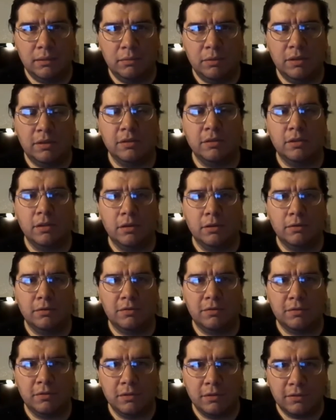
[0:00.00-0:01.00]
you know what the
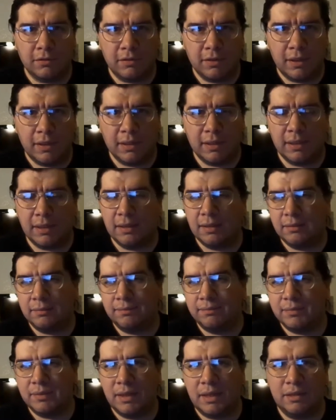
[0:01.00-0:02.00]
ghost looks like
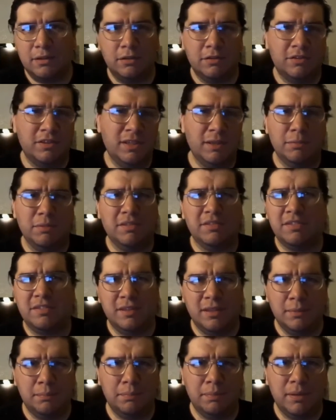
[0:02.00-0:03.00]
and I know she even
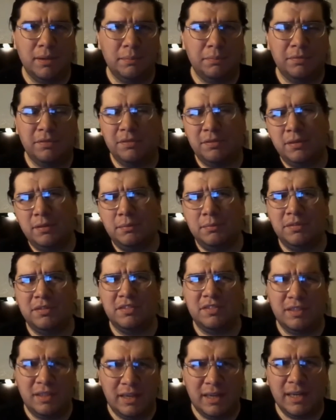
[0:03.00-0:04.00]
slipped up some
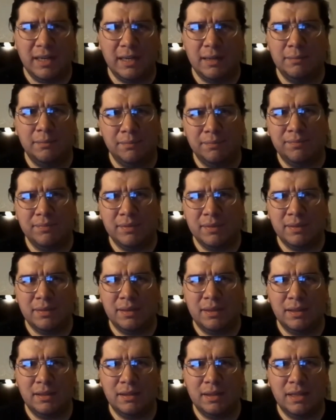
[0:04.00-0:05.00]
slime
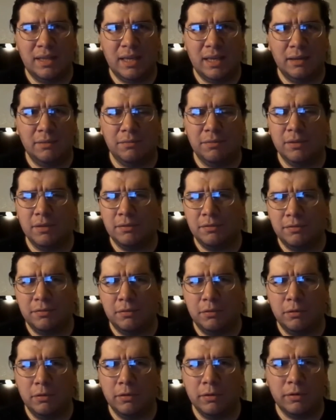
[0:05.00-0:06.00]
uh, that came from the
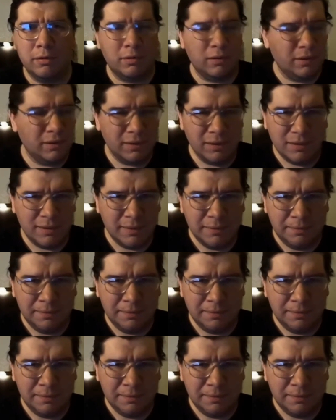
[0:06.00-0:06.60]
floor